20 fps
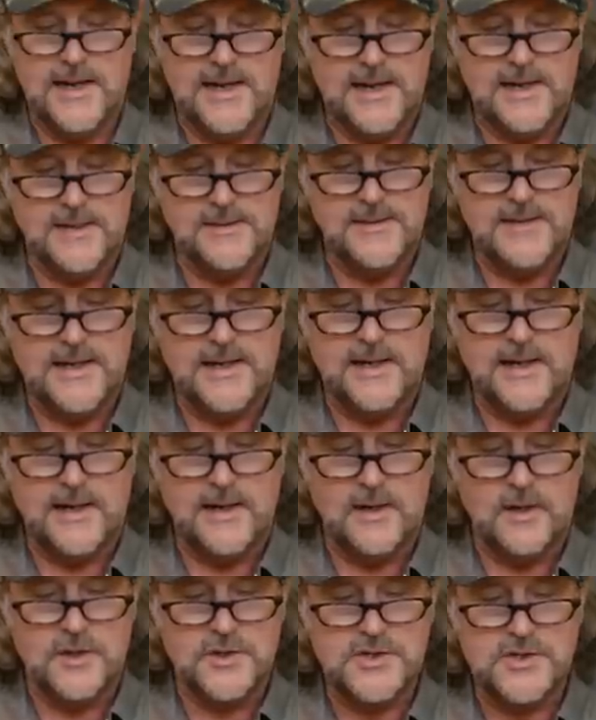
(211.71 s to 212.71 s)
And then
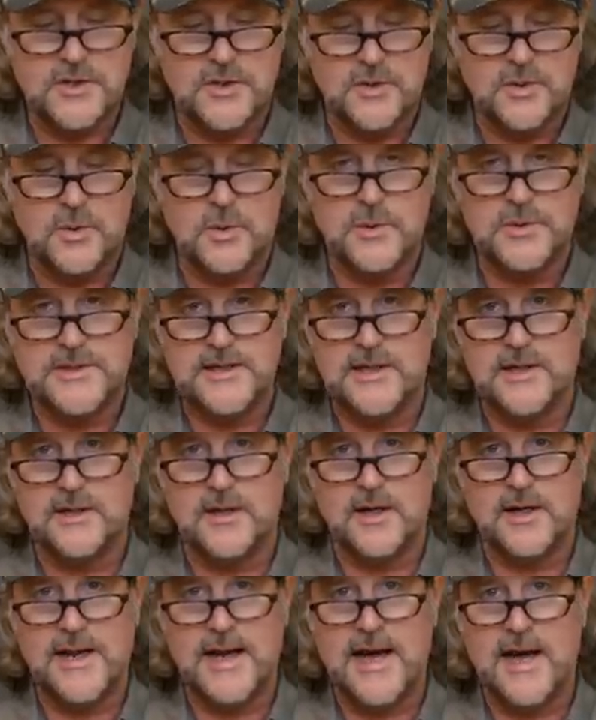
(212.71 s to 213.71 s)
I also did
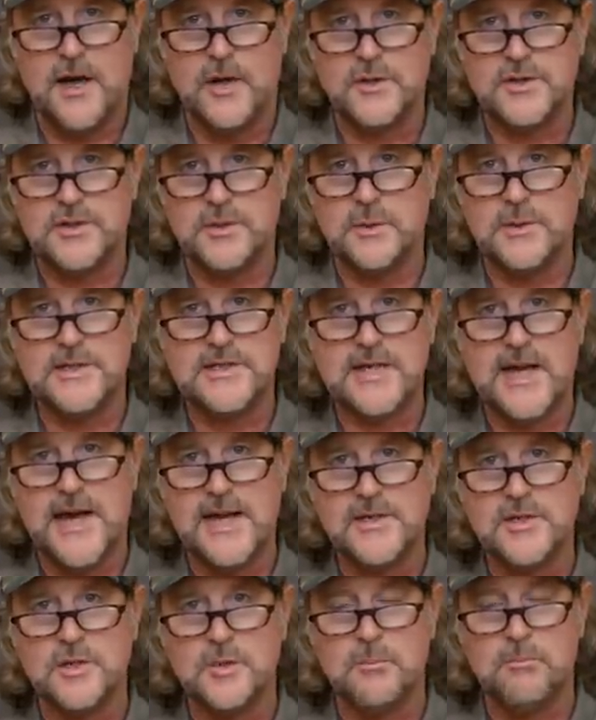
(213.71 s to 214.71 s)
on how to
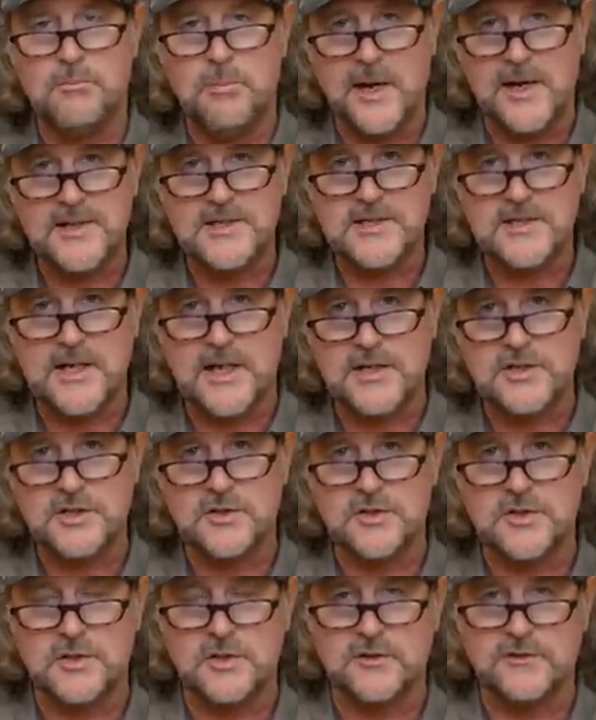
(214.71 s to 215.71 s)
attach your butt
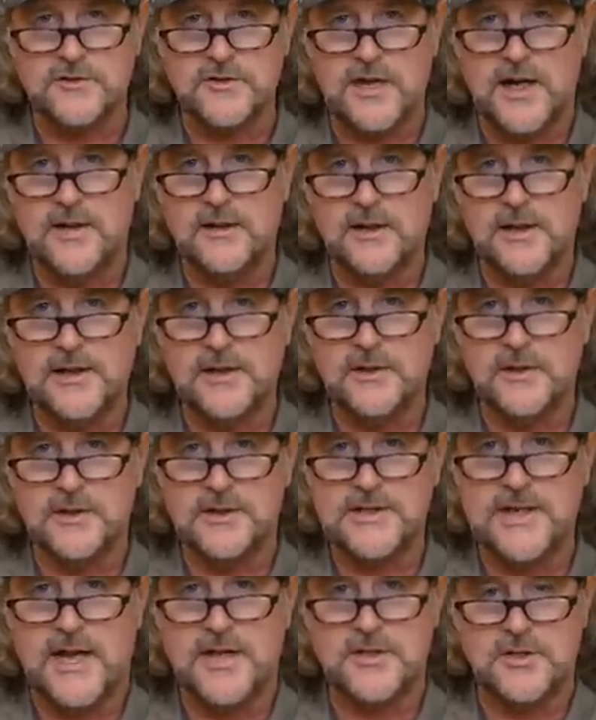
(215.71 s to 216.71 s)
section to your fly line or
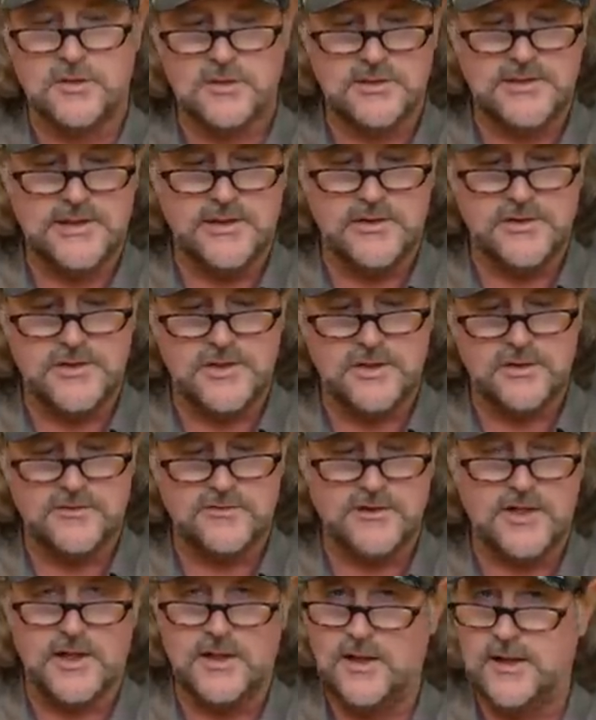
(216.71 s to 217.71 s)
attach your leader to your
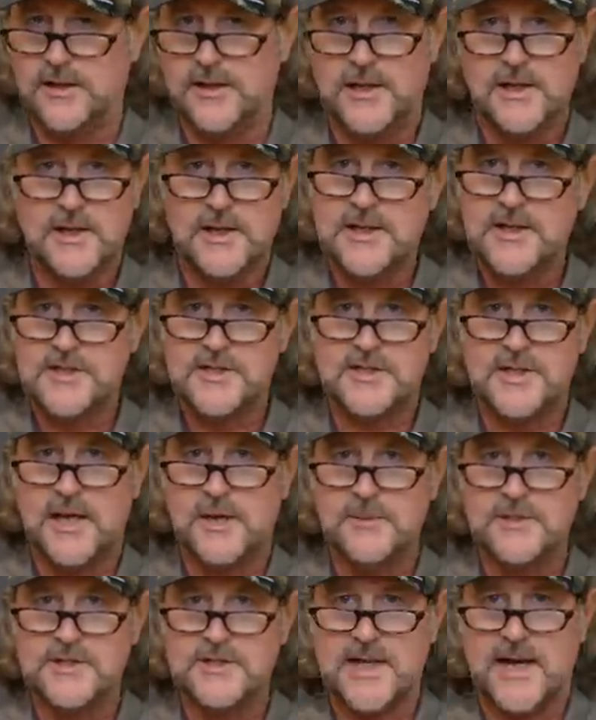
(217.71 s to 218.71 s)
fly line.
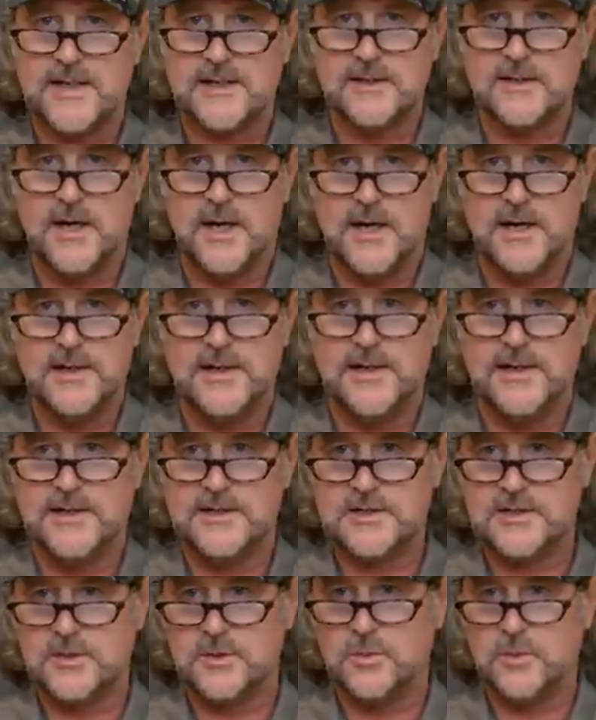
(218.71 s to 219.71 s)
Same exact knot.
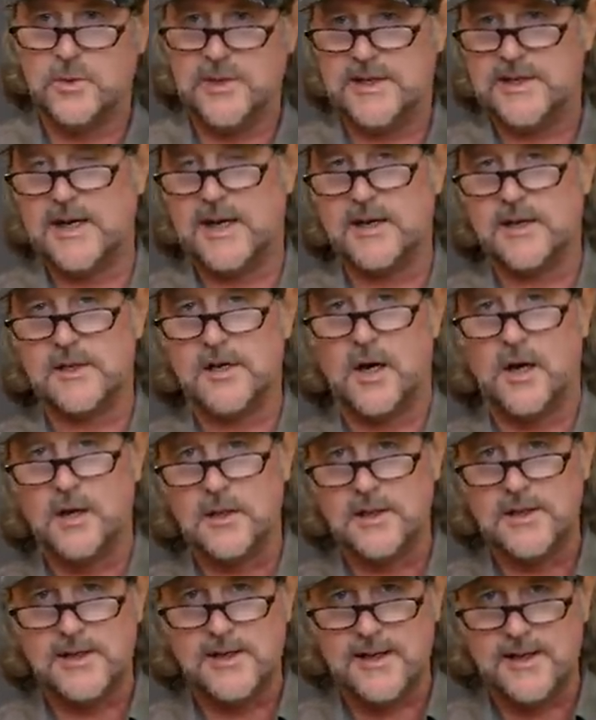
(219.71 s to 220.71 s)
We kind of
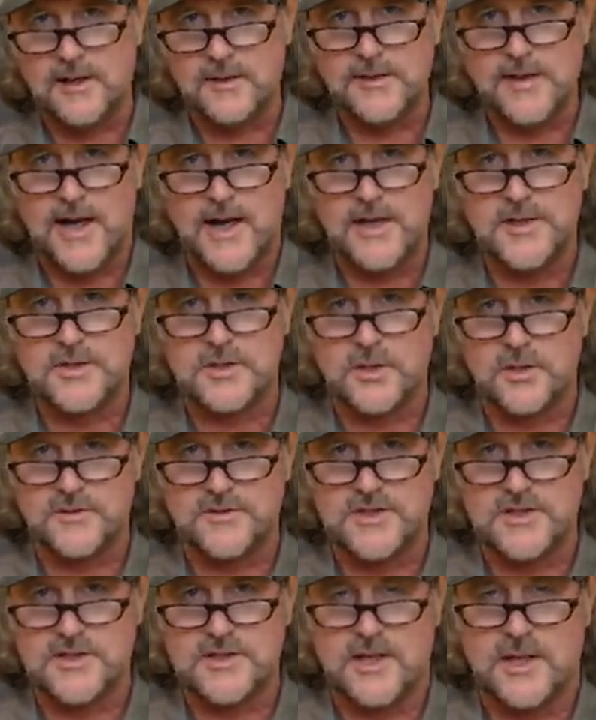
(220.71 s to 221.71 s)
call it a nail knot,
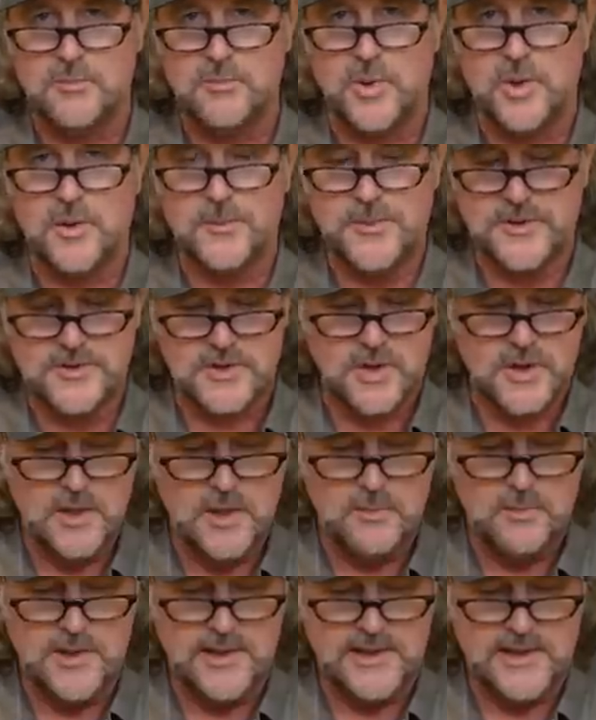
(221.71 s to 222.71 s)
serves the same purpose.
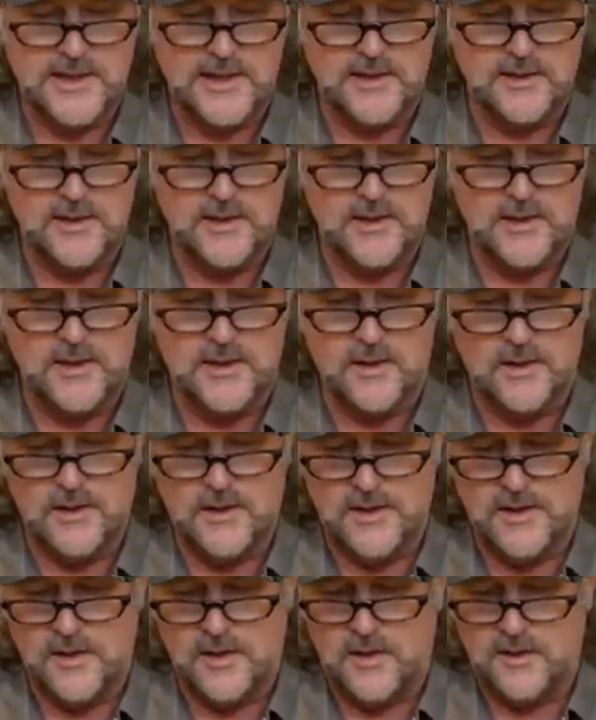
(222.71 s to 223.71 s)
But again,
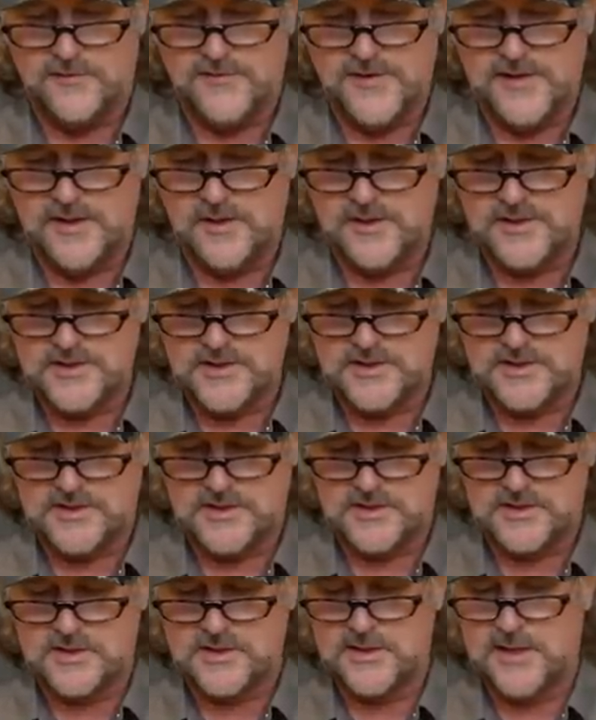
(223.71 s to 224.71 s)
in all fairness,
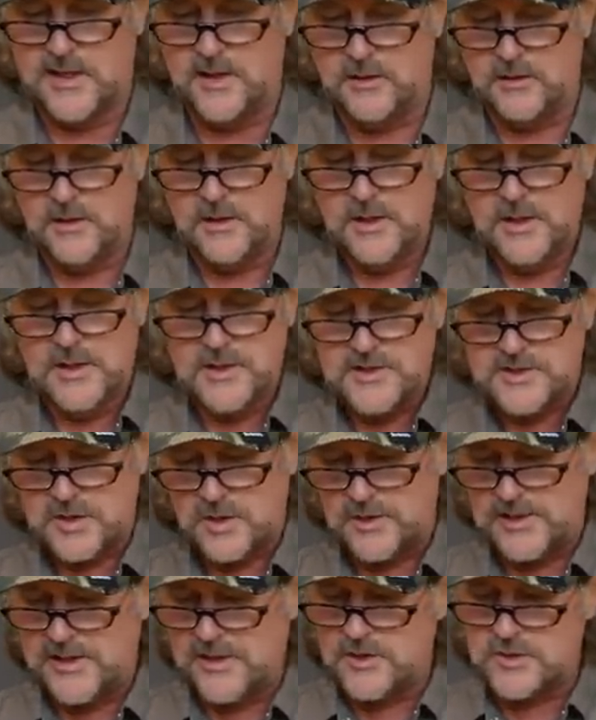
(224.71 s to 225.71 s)
it's a snell.
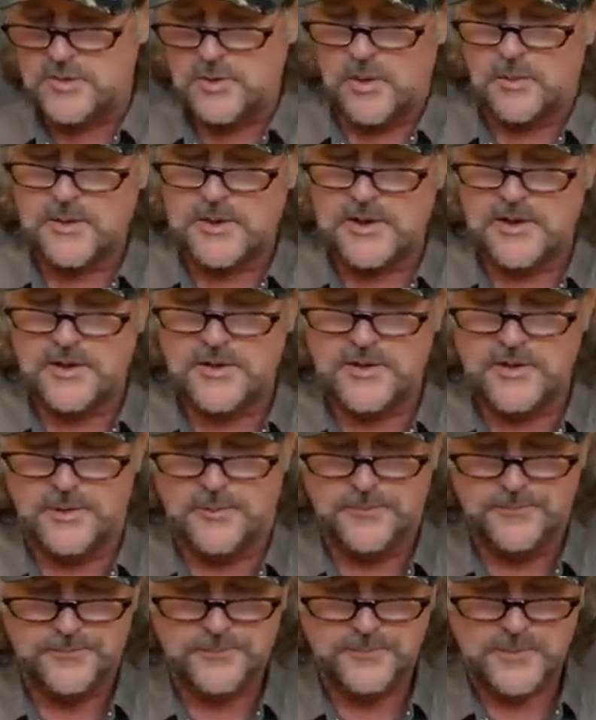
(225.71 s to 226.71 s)
So here's what we're gonna
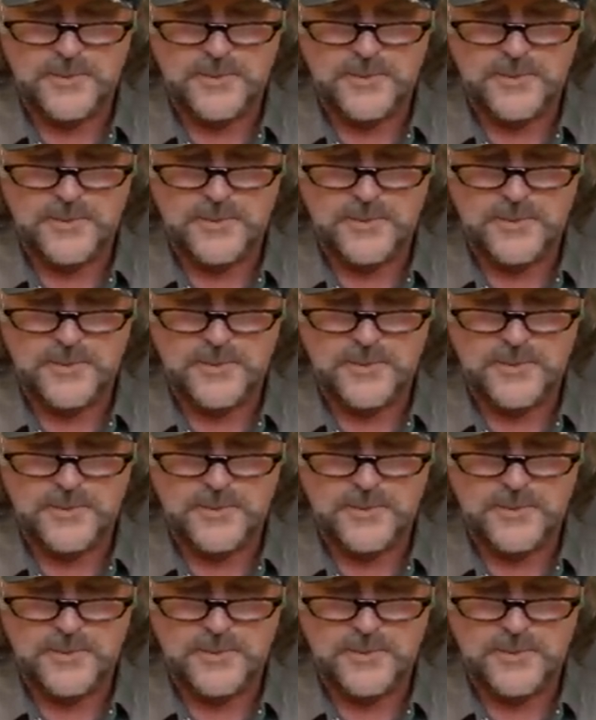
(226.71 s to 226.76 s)
do.